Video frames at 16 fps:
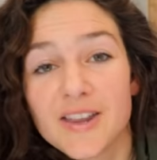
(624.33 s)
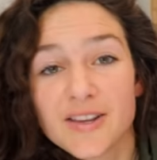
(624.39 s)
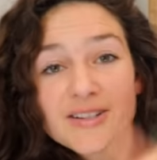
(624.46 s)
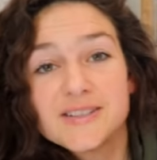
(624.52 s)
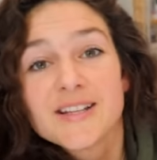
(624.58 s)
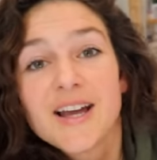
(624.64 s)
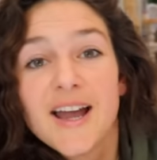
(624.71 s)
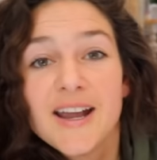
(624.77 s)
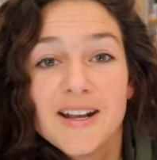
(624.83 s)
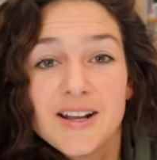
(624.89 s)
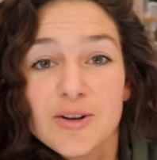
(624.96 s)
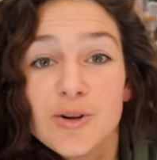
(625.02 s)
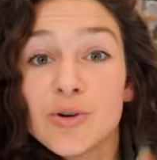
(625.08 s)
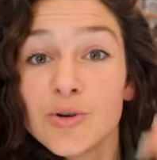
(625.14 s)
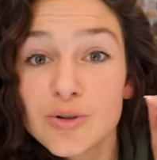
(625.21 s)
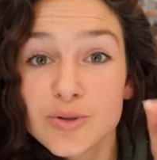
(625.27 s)
other side
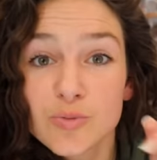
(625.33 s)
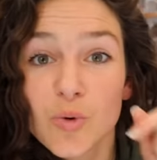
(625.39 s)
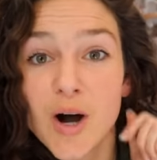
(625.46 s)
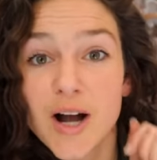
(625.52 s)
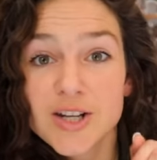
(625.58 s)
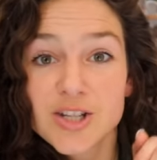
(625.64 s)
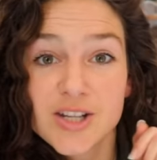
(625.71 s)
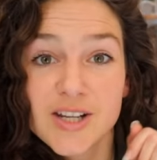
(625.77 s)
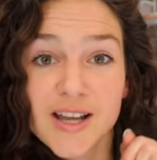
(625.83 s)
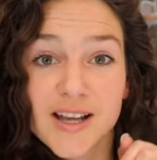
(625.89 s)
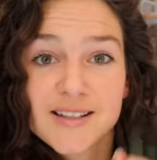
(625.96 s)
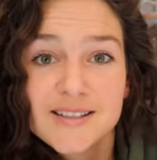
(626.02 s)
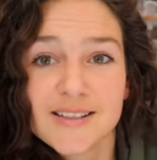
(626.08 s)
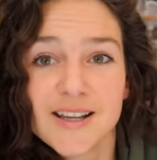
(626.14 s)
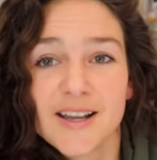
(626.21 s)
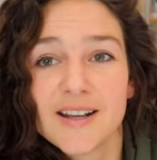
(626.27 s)
and who's watching
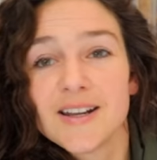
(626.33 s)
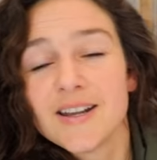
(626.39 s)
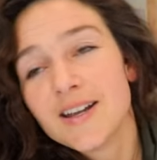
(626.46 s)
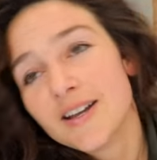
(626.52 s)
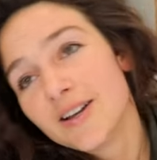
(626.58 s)
us and